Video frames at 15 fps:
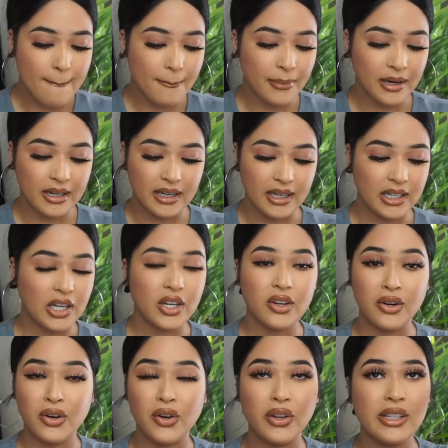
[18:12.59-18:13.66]
but
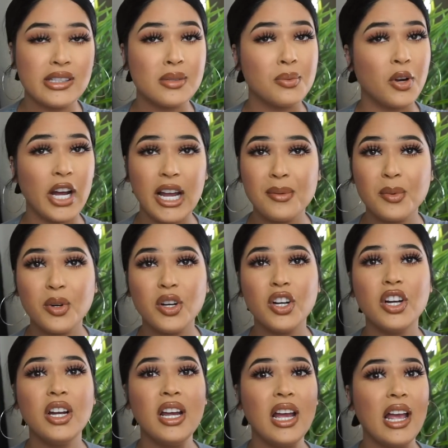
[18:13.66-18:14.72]
girl this
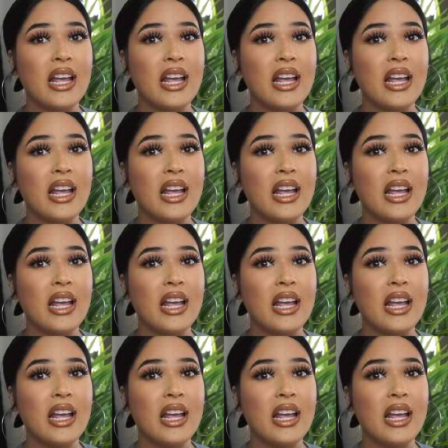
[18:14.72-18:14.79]
primer